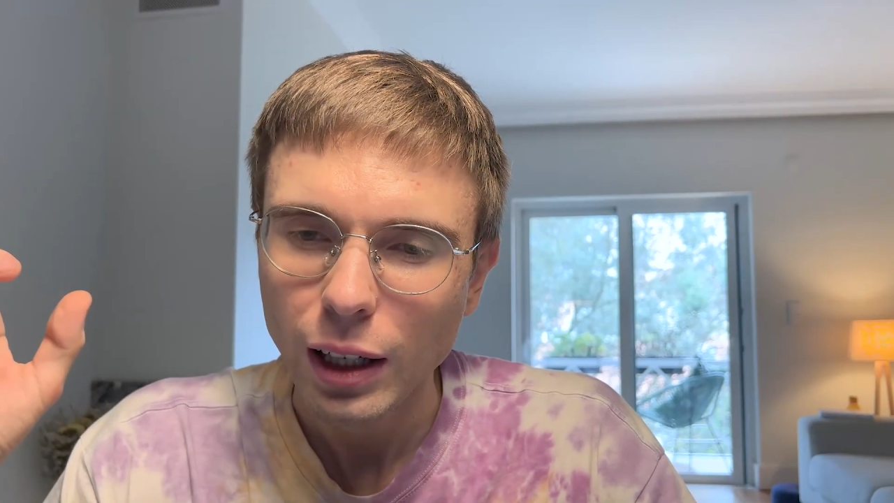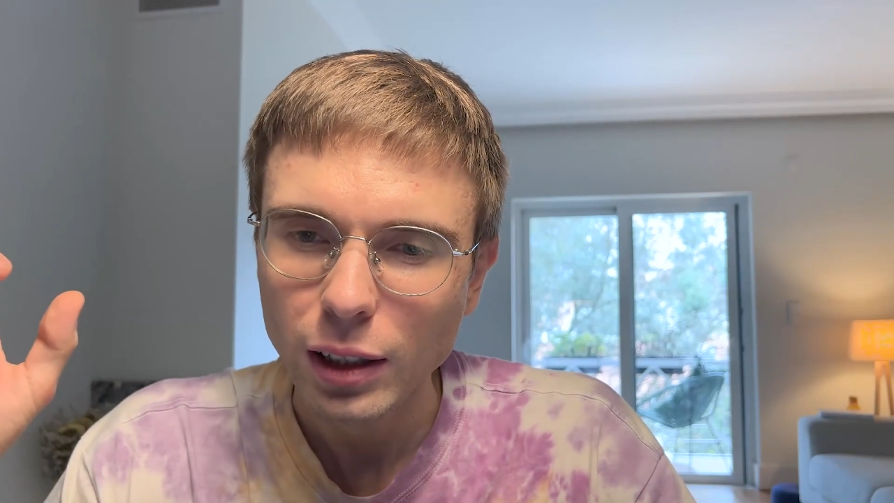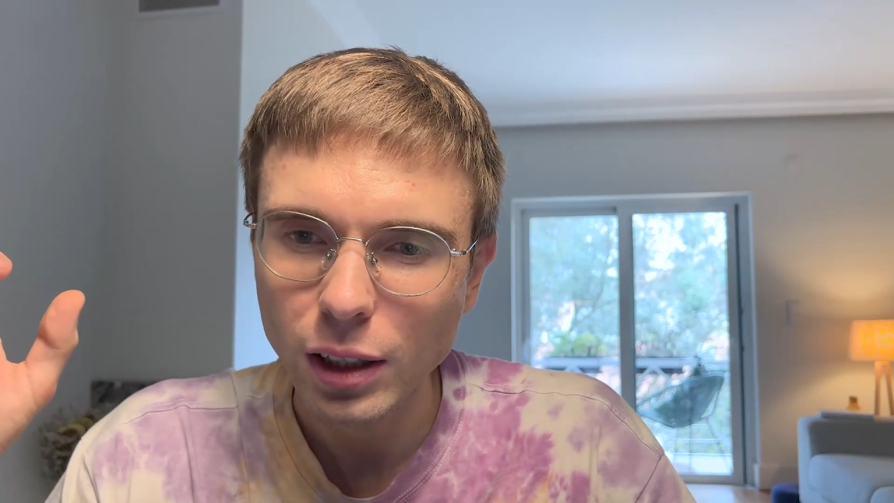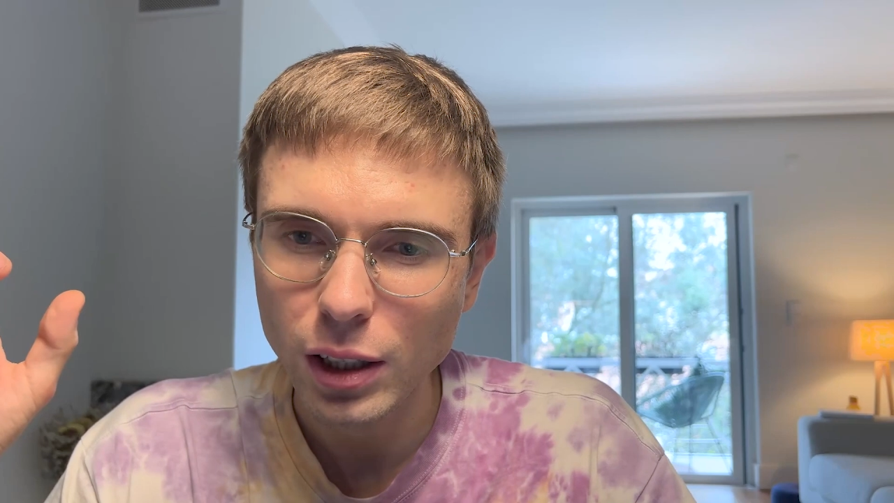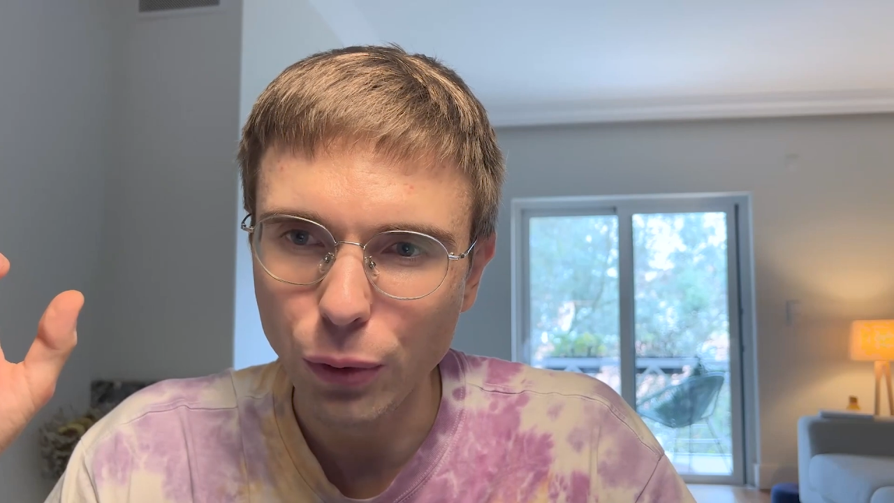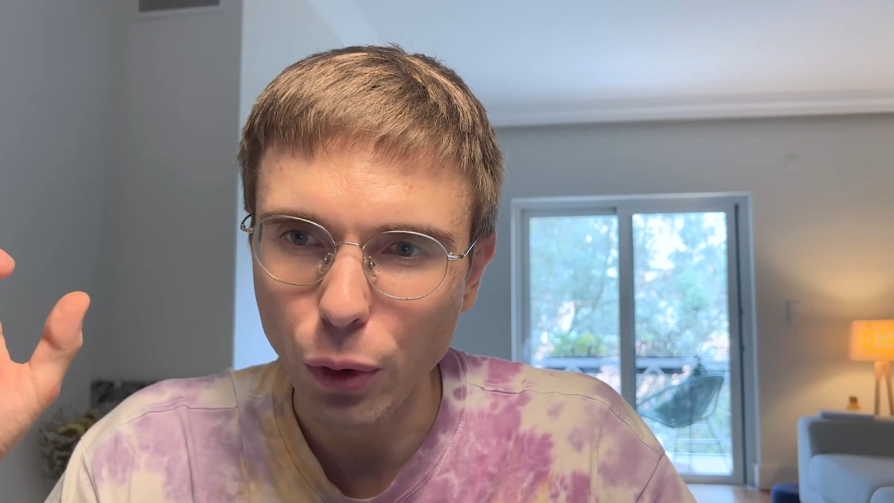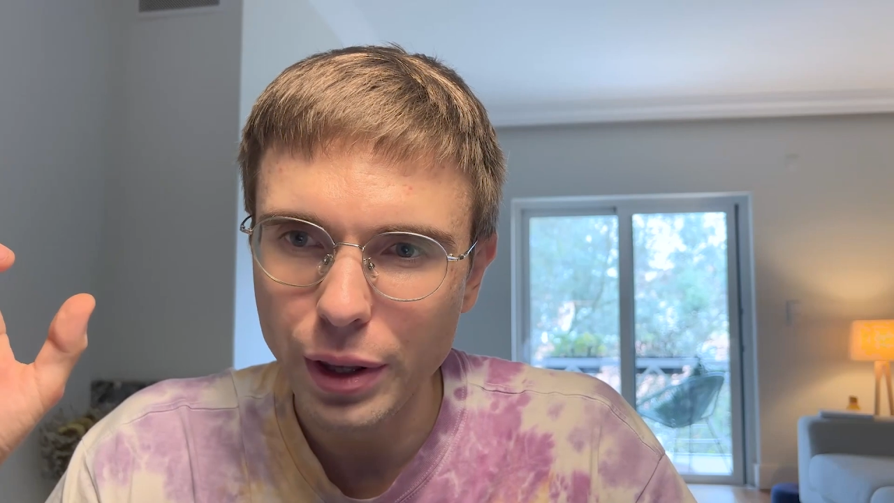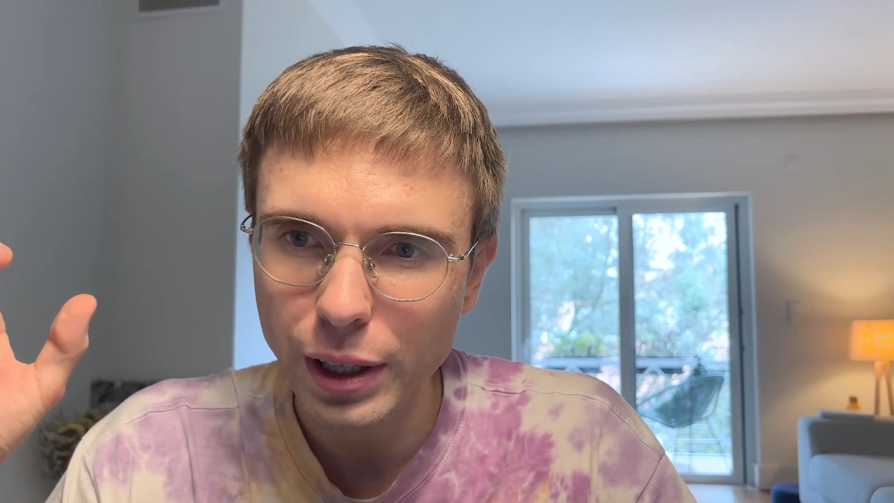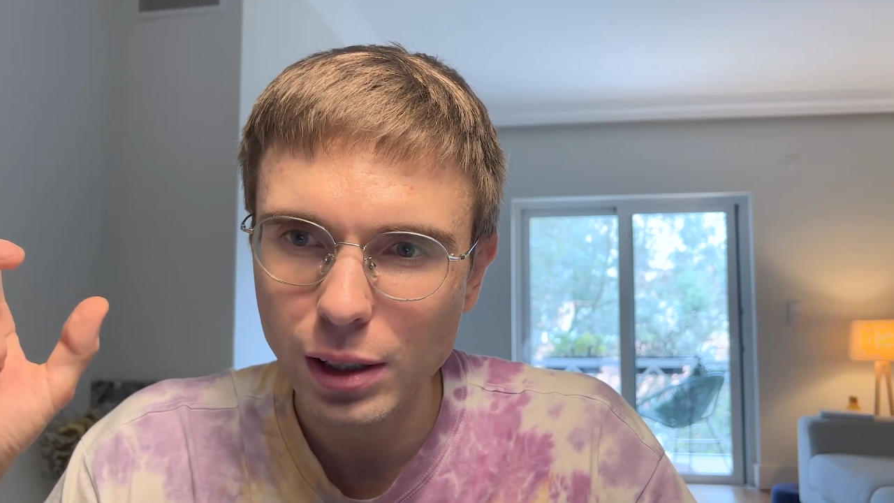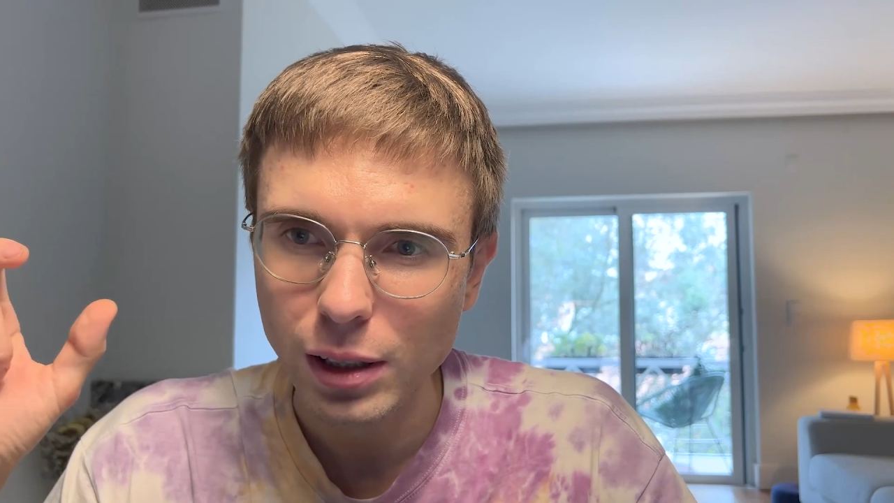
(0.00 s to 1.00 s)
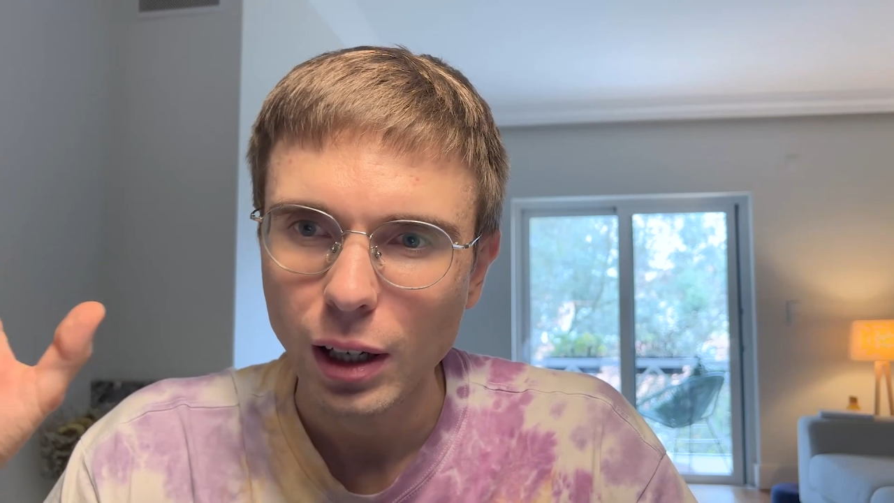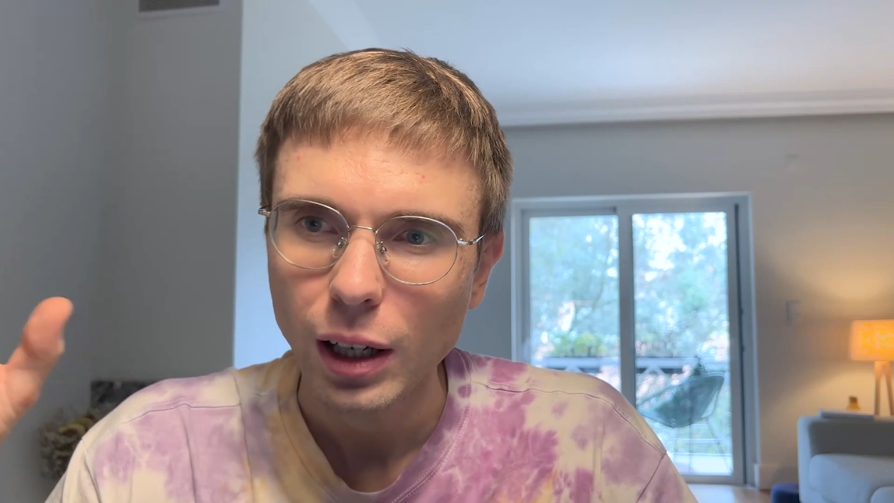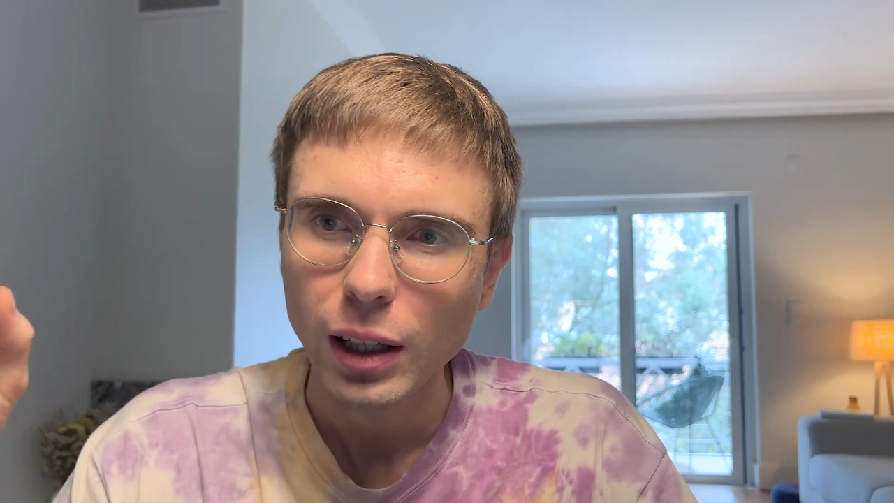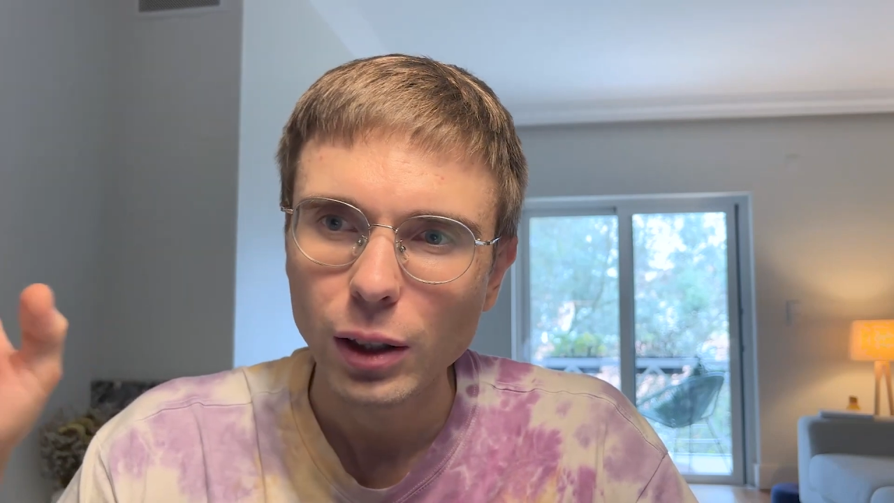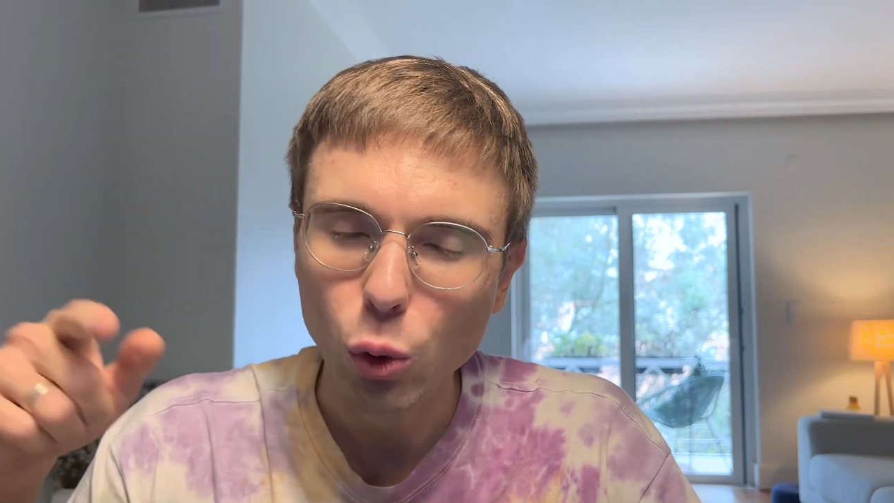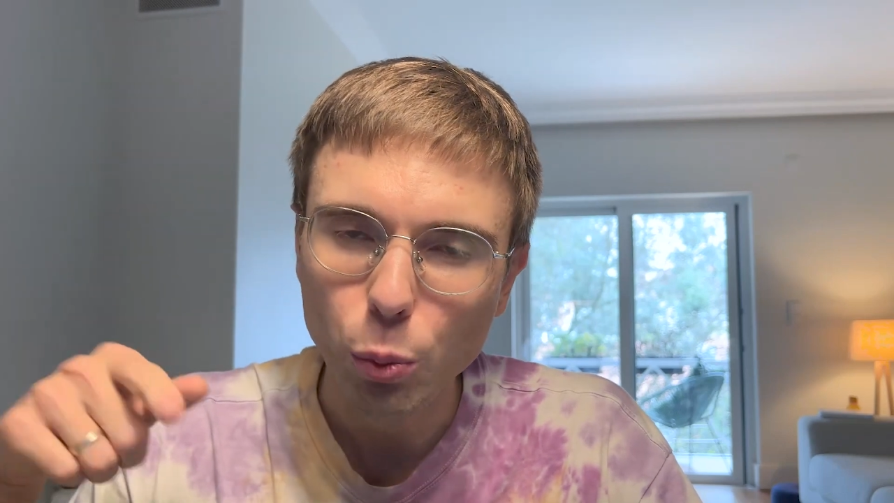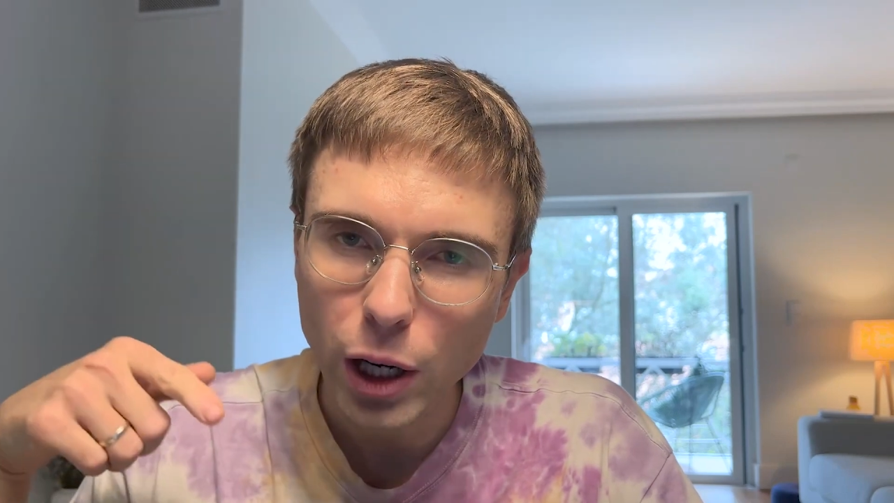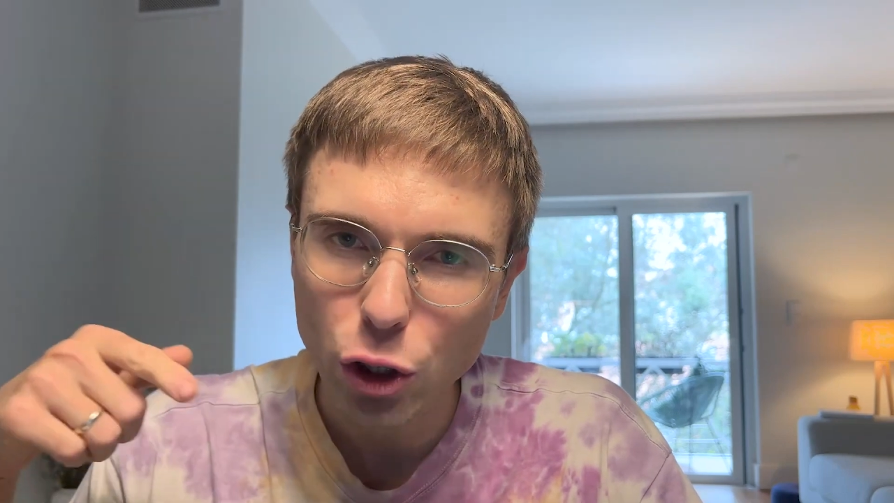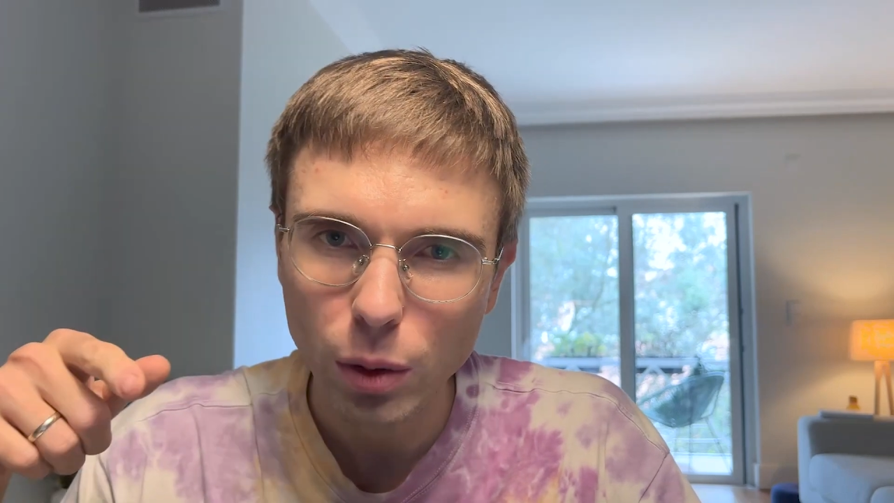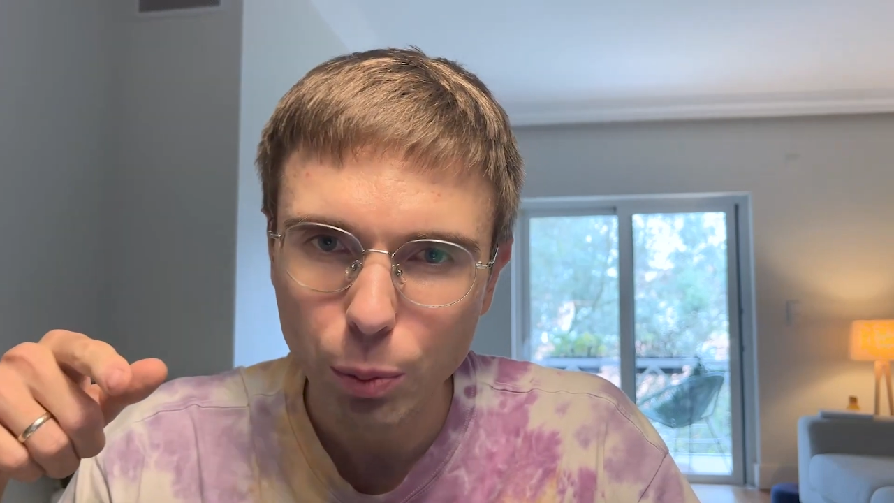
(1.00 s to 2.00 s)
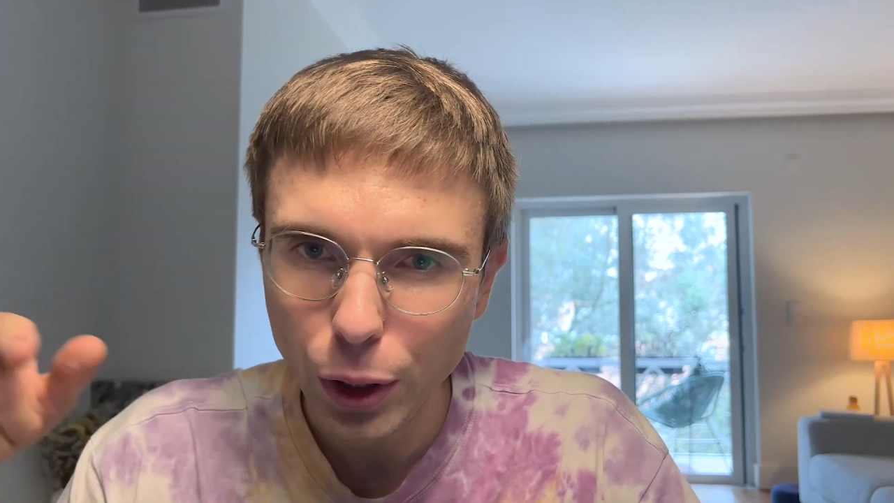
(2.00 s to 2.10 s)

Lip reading: it is for this incubation